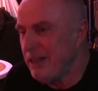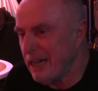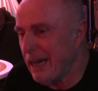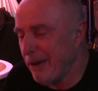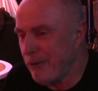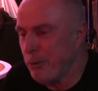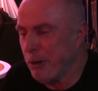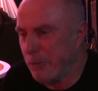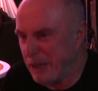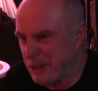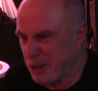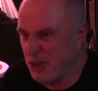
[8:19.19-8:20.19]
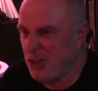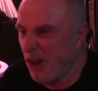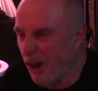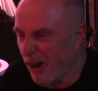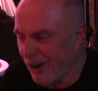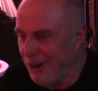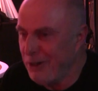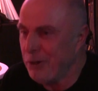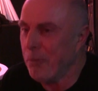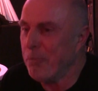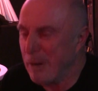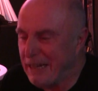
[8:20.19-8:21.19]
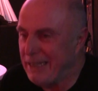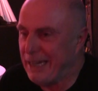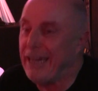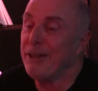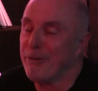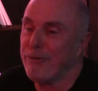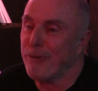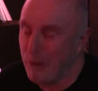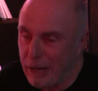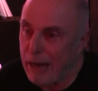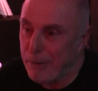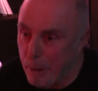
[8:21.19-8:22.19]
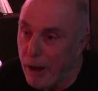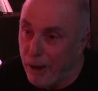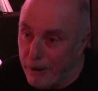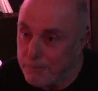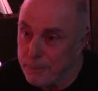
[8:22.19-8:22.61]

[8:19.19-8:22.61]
Yeah, if you want to be a star, you'll make it in the Foyer Bar.